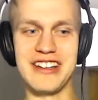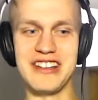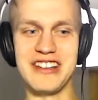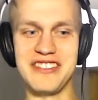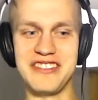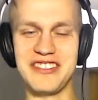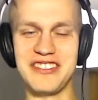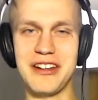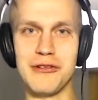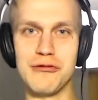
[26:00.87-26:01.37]

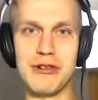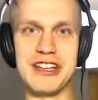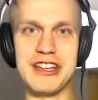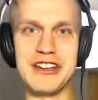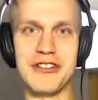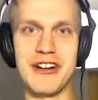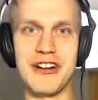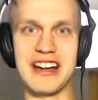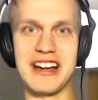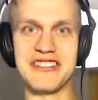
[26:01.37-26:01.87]
when you're
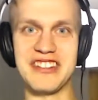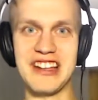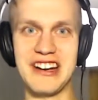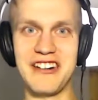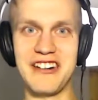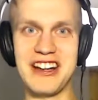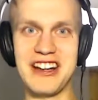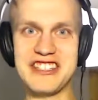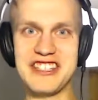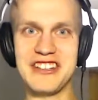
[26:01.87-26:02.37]

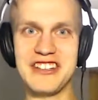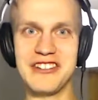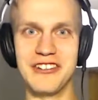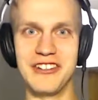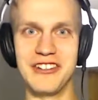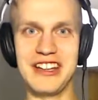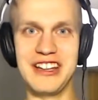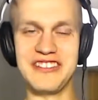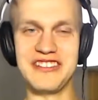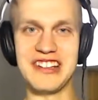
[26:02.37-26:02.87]
accelerating or
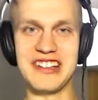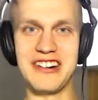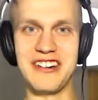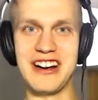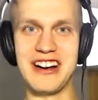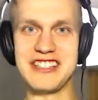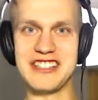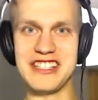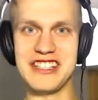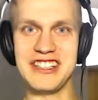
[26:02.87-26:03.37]

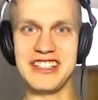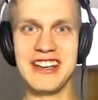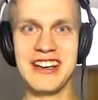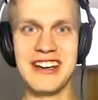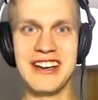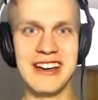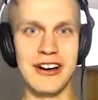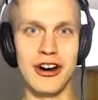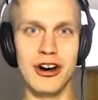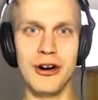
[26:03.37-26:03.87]
decelerating.
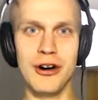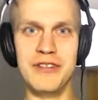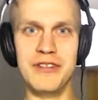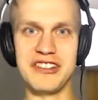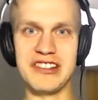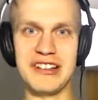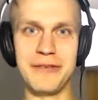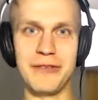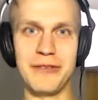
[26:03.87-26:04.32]
Obviously, for every